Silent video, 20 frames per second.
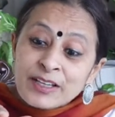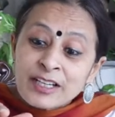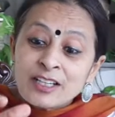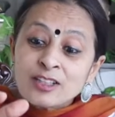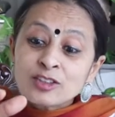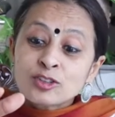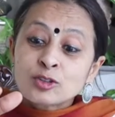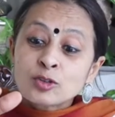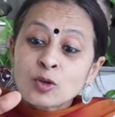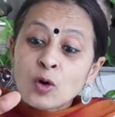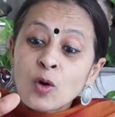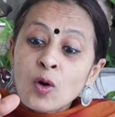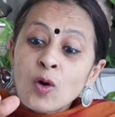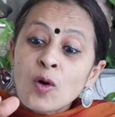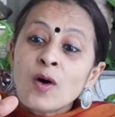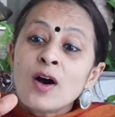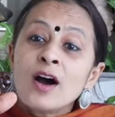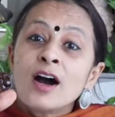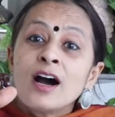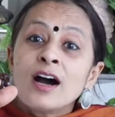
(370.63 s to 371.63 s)

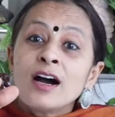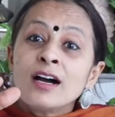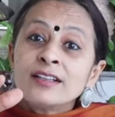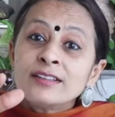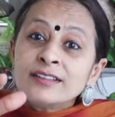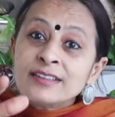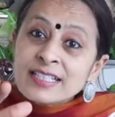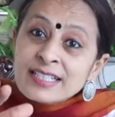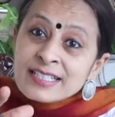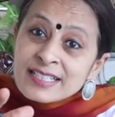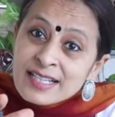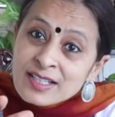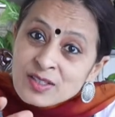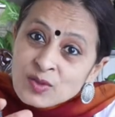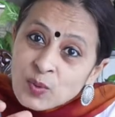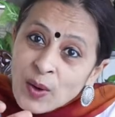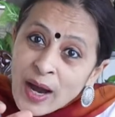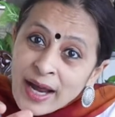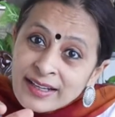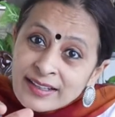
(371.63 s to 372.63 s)
So this is
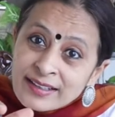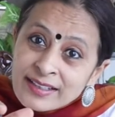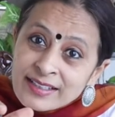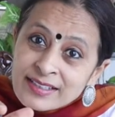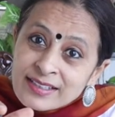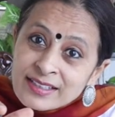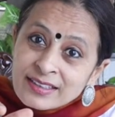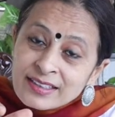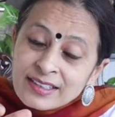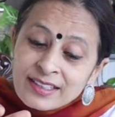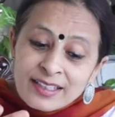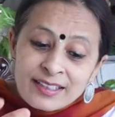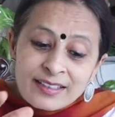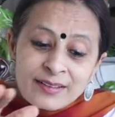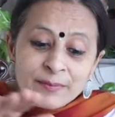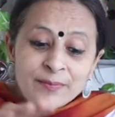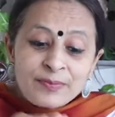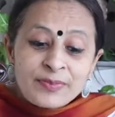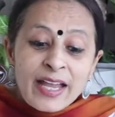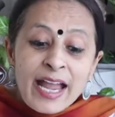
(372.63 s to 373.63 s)
1 liter,
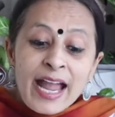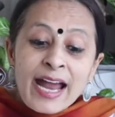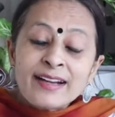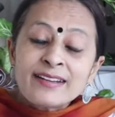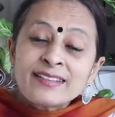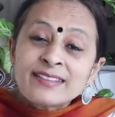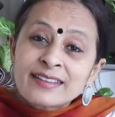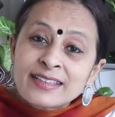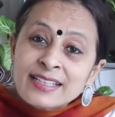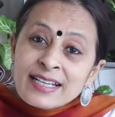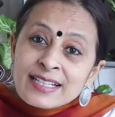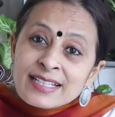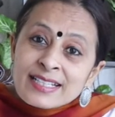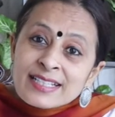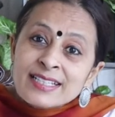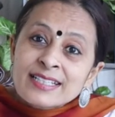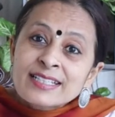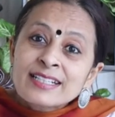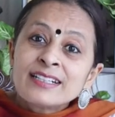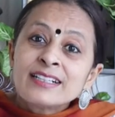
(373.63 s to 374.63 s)
and
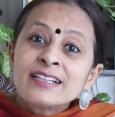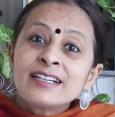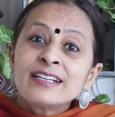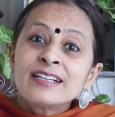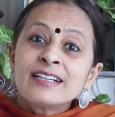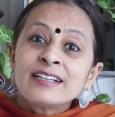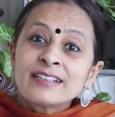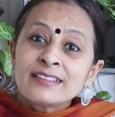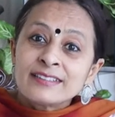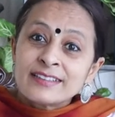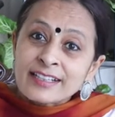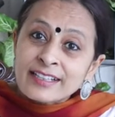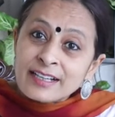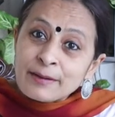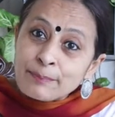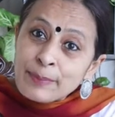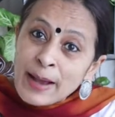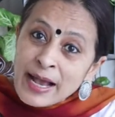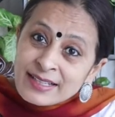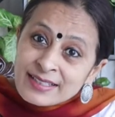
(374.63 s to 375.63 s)
the
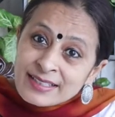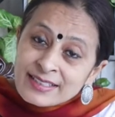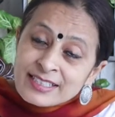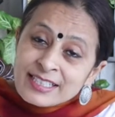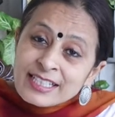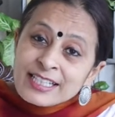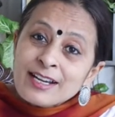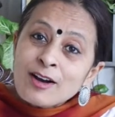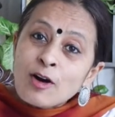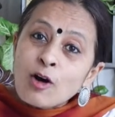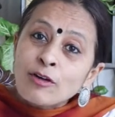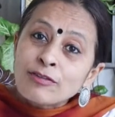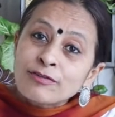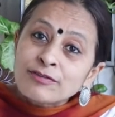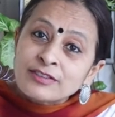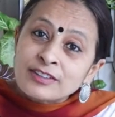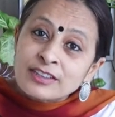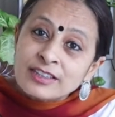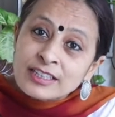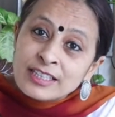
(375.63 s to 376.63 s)
capacity of
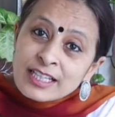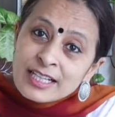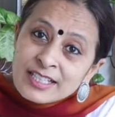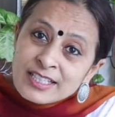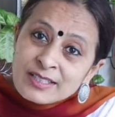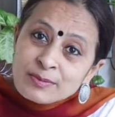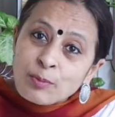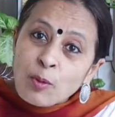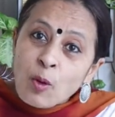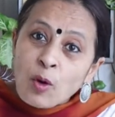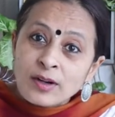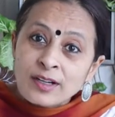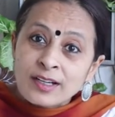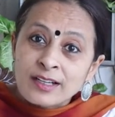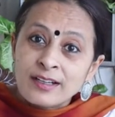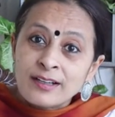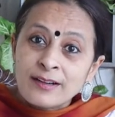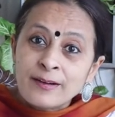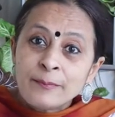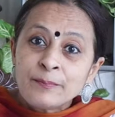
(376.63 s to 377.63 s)
this
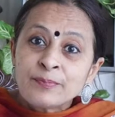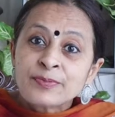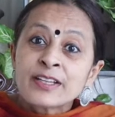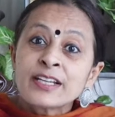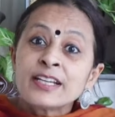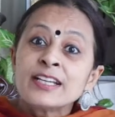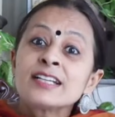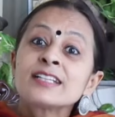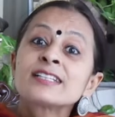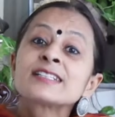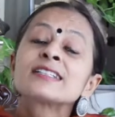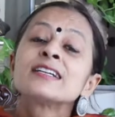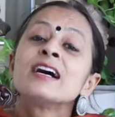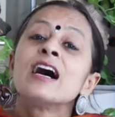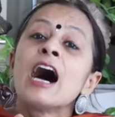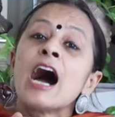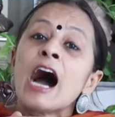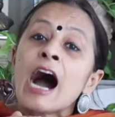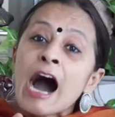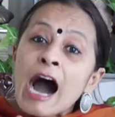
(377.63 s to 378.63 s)
bottle is
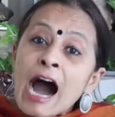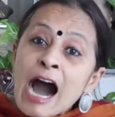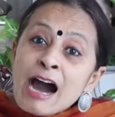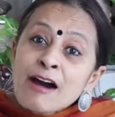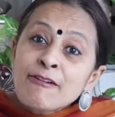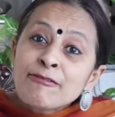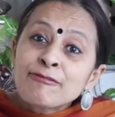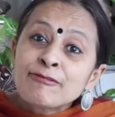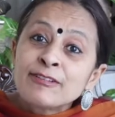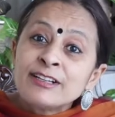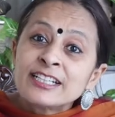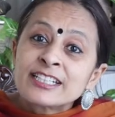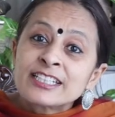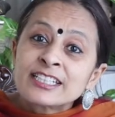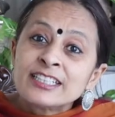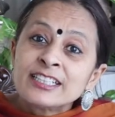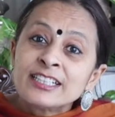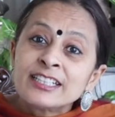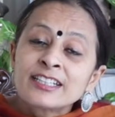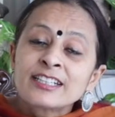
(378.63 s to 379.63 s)
half
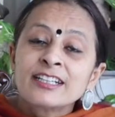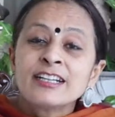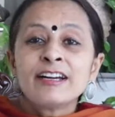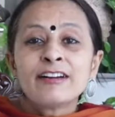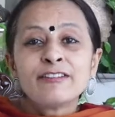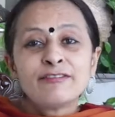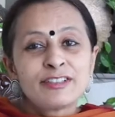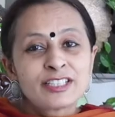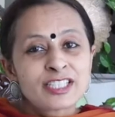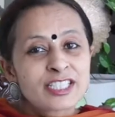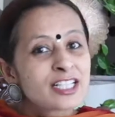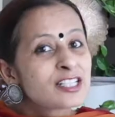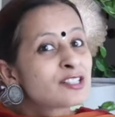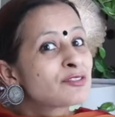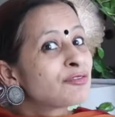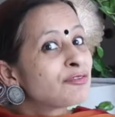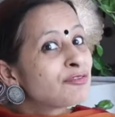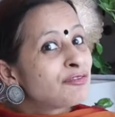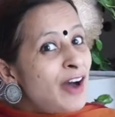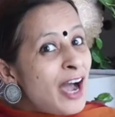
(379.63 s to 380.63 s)
liter, which is
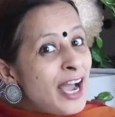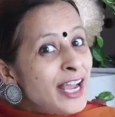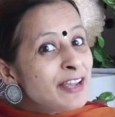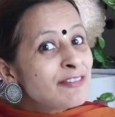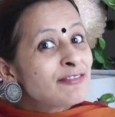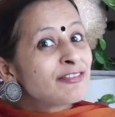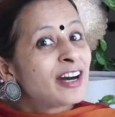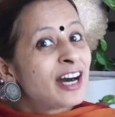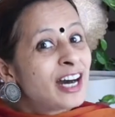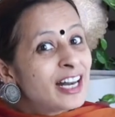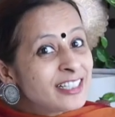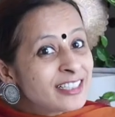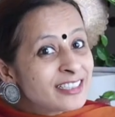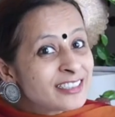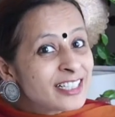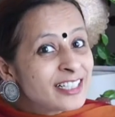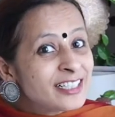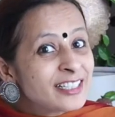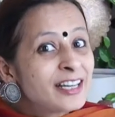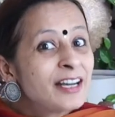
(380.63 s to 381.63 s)

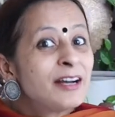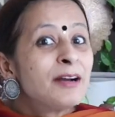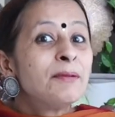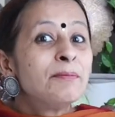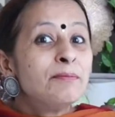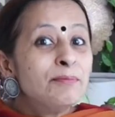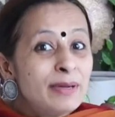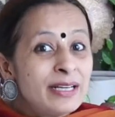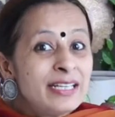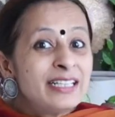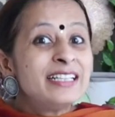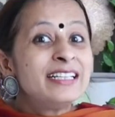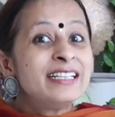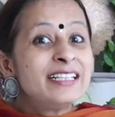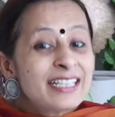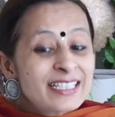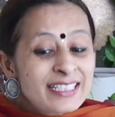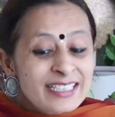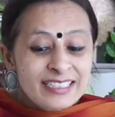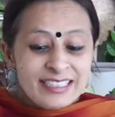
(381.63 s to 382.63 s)
500
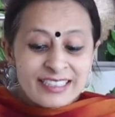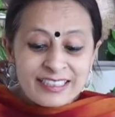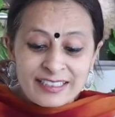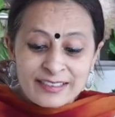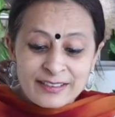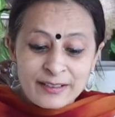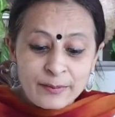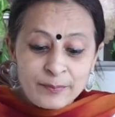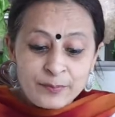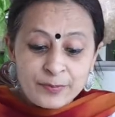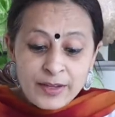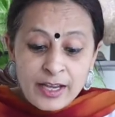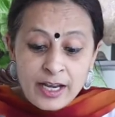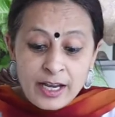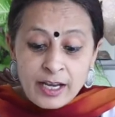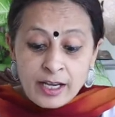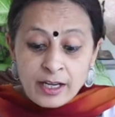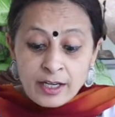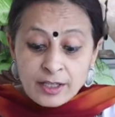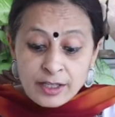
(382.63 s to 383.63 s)
milliliter.
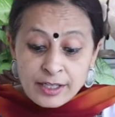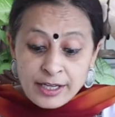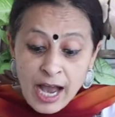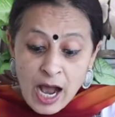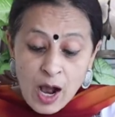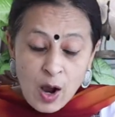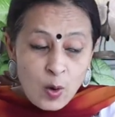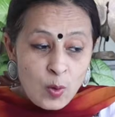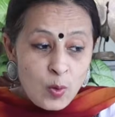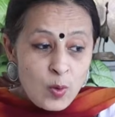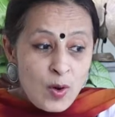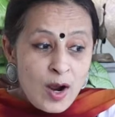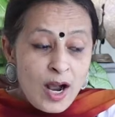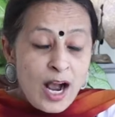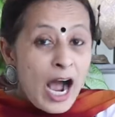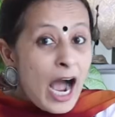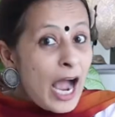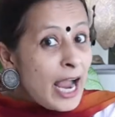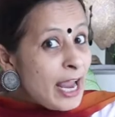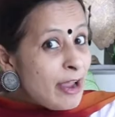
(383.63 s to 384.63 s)
Now
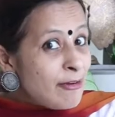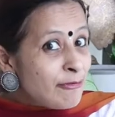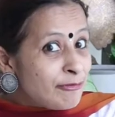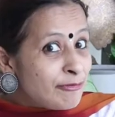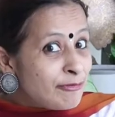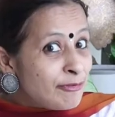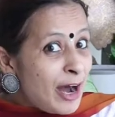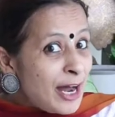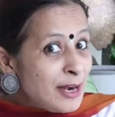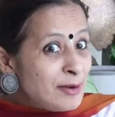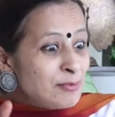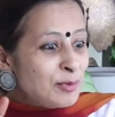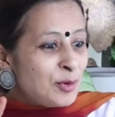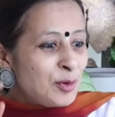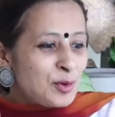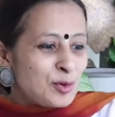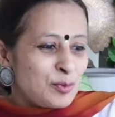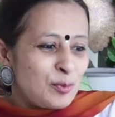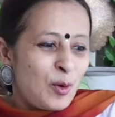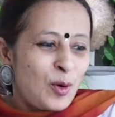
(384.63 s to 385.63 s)
I have one
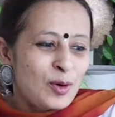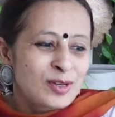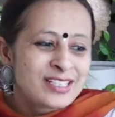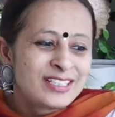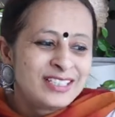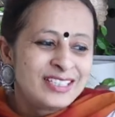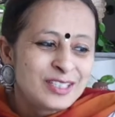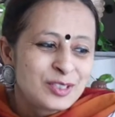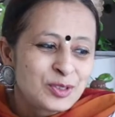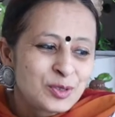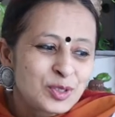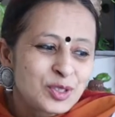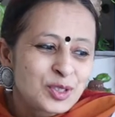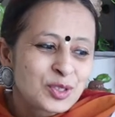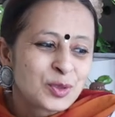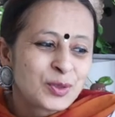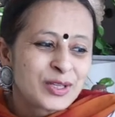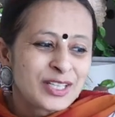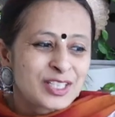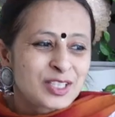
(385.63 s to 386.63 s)
more bottle to
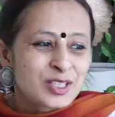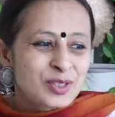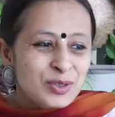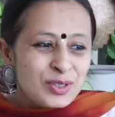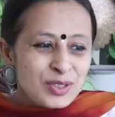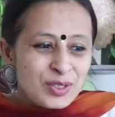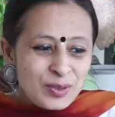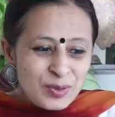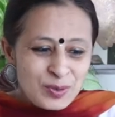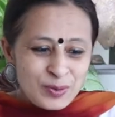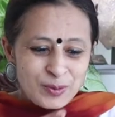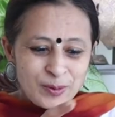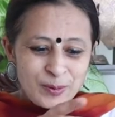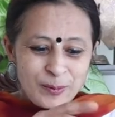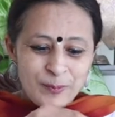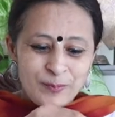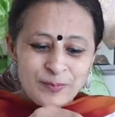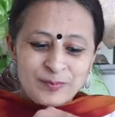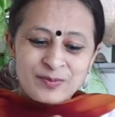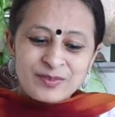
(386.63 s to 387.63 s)
show it to you.
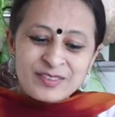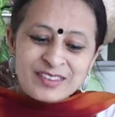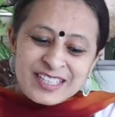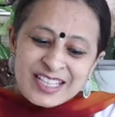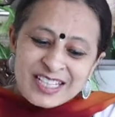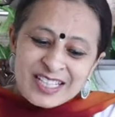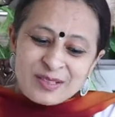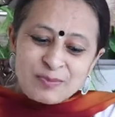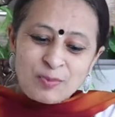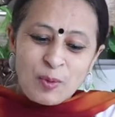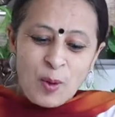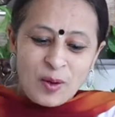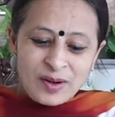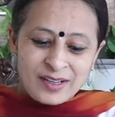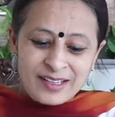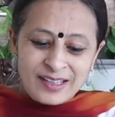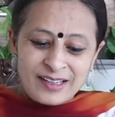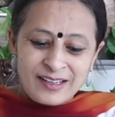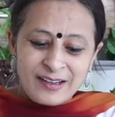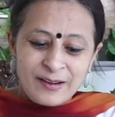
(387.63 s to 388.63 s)
This
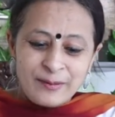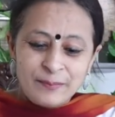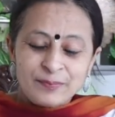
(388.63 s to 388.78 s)
bottle.